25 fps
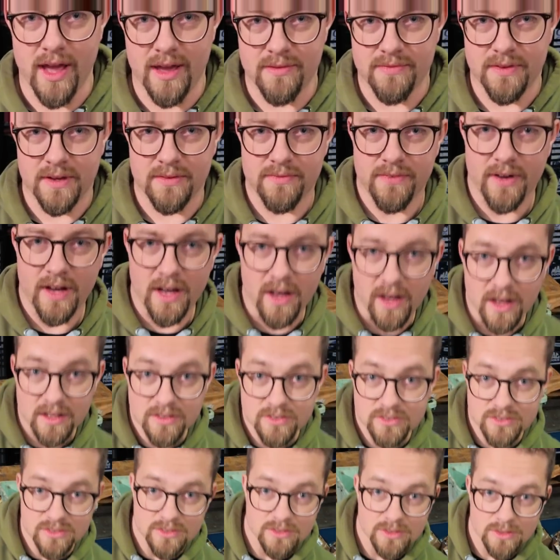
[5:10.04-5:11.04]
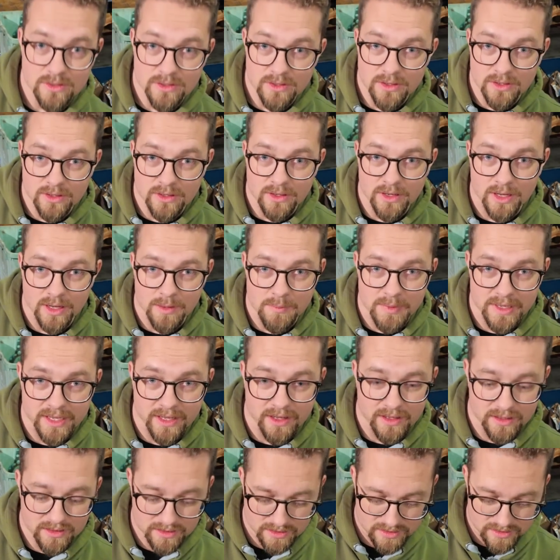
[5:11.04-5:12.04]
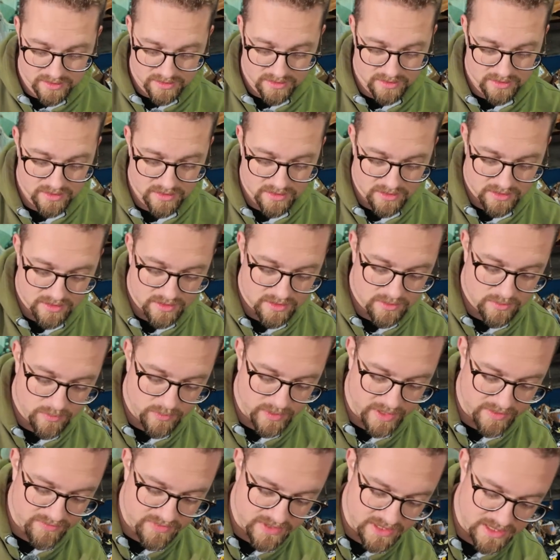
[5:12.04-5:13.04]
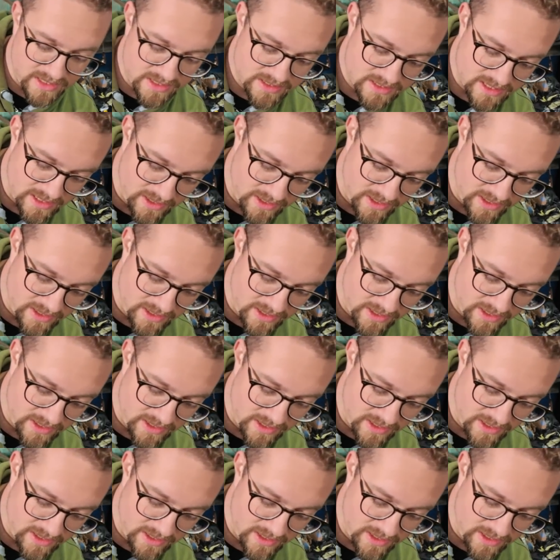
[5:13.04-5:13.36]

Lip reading: FFRs, I'm here, we have these